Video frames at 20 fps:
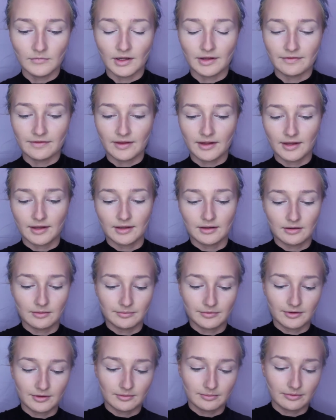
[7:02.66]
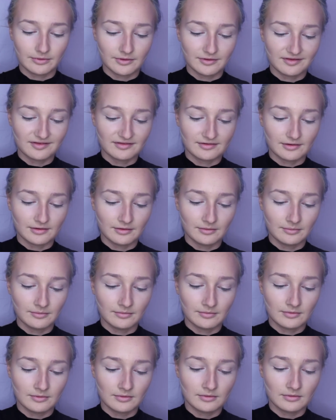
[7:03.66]
And then I'm gonna put
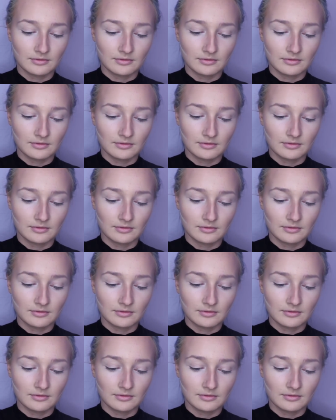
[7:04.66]
some